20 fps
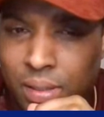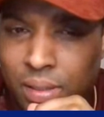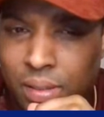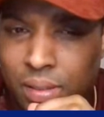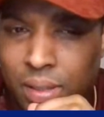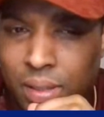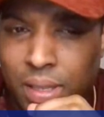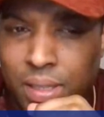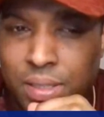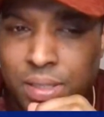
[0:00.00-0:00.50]

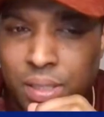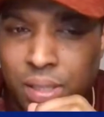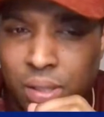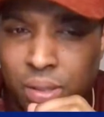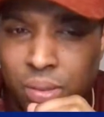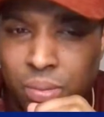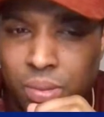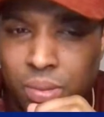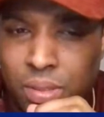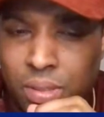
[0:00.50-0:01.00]

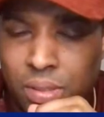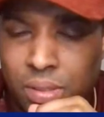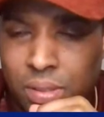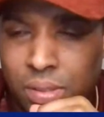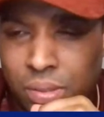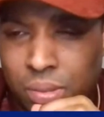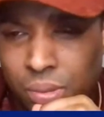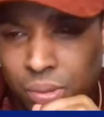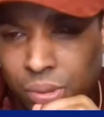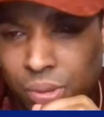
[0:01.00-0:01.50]
Cancelo as
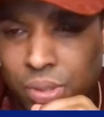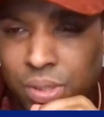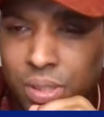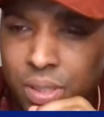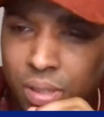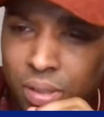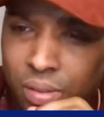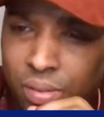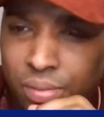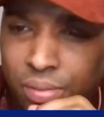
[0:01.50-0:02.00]
usual
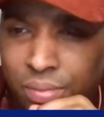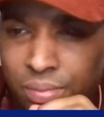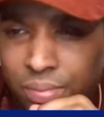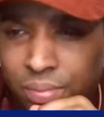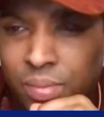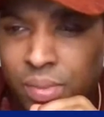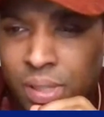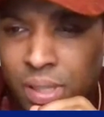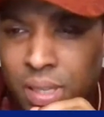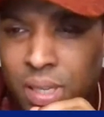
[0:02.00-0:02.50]
self.
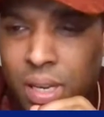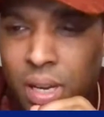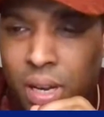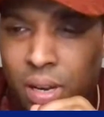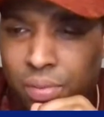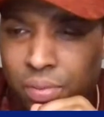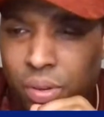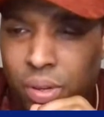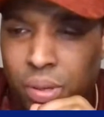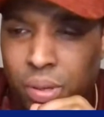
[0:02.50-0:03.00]
I thought
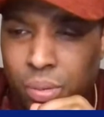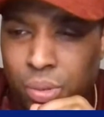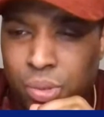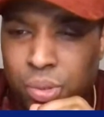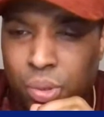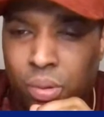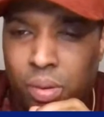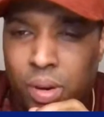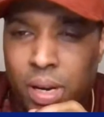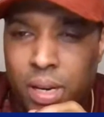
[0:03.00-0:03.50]
he was all
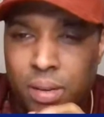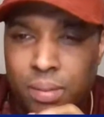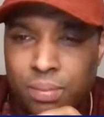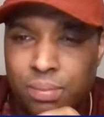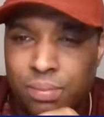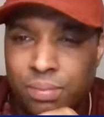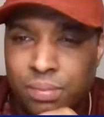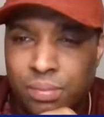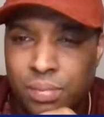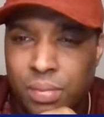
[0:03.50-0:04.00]
right.
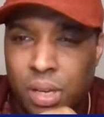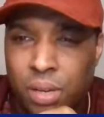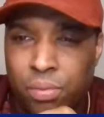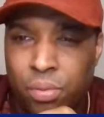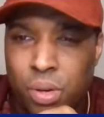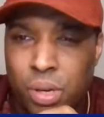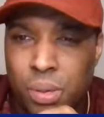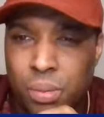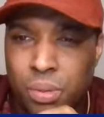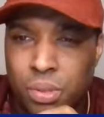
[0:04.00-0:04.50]
I thought he
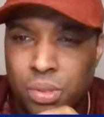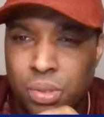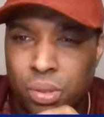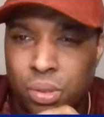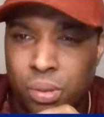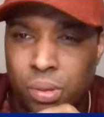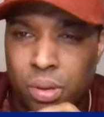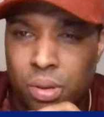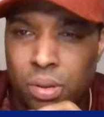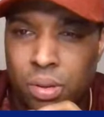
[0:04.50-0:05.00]
was
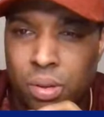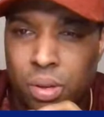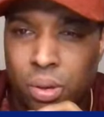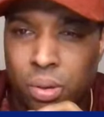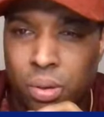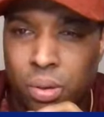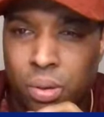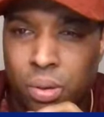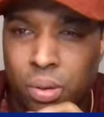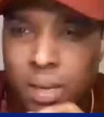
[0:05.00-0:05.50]
okay.